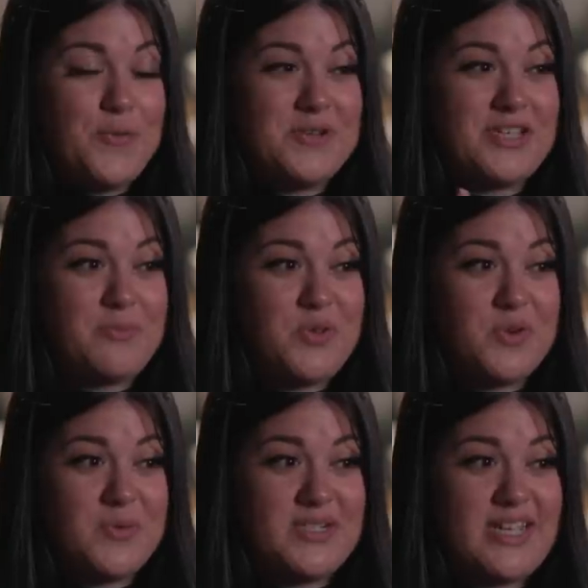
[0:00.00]
opened a
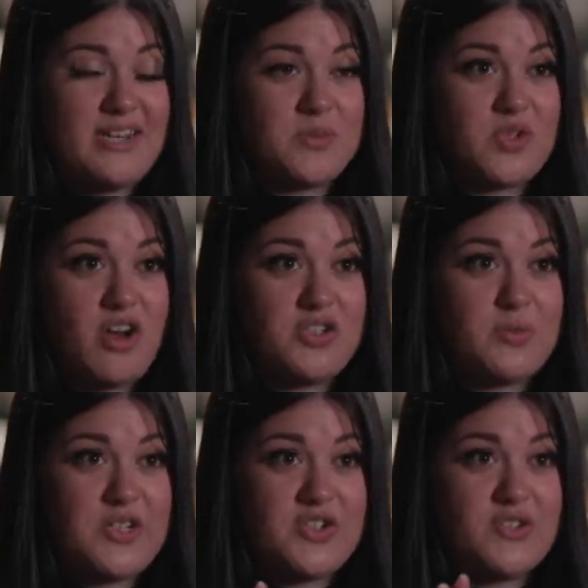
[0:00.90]
computer one day and it was all
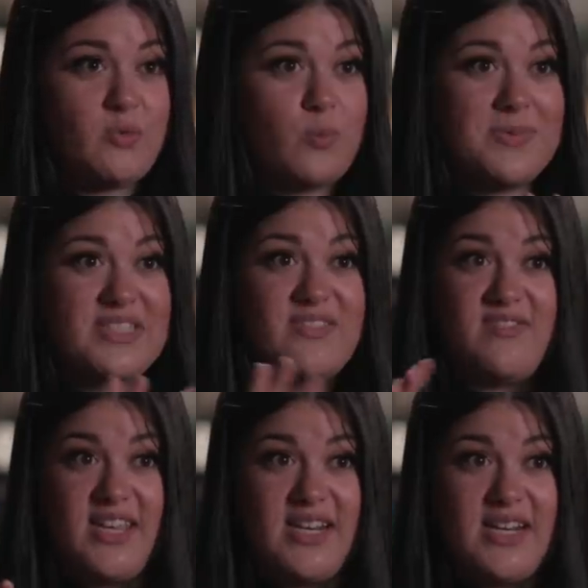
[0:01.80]
just pictures of women's
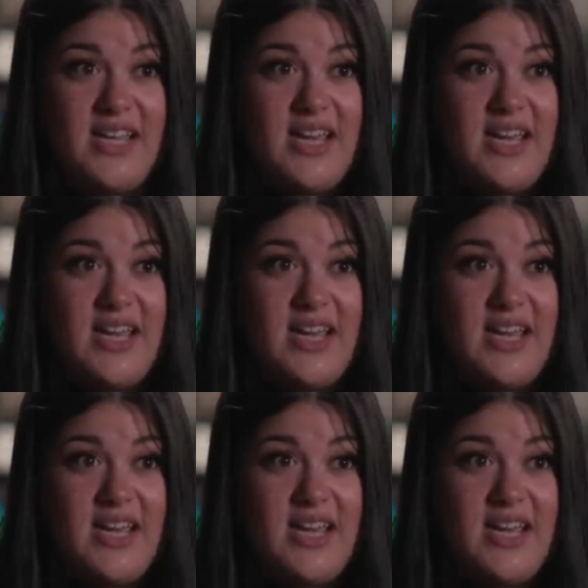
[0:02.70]
feet,